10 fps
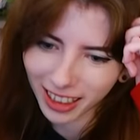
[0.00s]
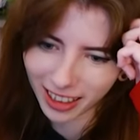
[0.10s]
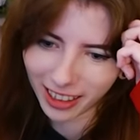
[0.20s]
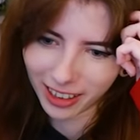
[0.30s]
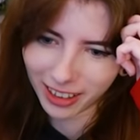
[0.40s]

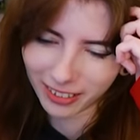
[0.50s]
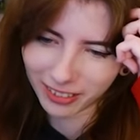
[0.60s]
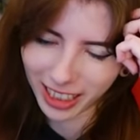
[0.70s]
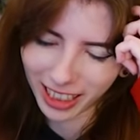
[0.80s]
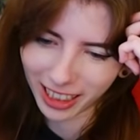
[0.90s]

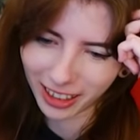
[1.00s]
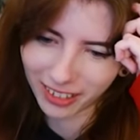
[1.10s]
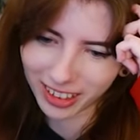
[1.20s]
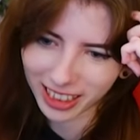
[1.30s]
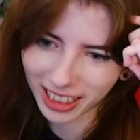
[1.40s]
Um, and I
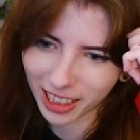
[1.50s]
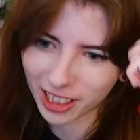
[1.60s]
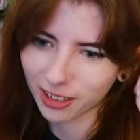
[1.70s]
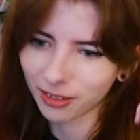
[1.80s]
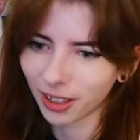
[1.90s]
will say
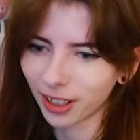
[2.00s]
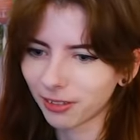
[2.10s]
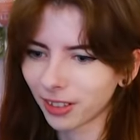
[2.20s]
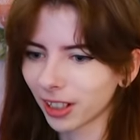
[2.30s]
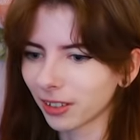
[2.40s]
she's very,
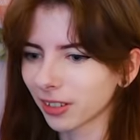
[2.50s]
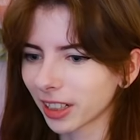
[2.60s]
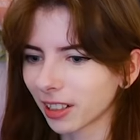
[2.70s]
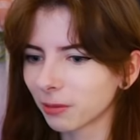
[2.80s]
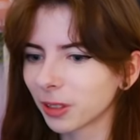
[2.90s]
very
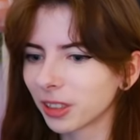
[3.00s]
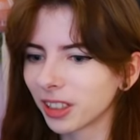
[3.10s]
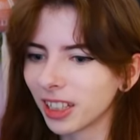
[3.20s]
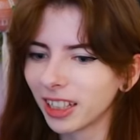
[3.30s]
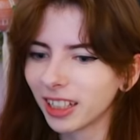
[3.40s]
forgettable.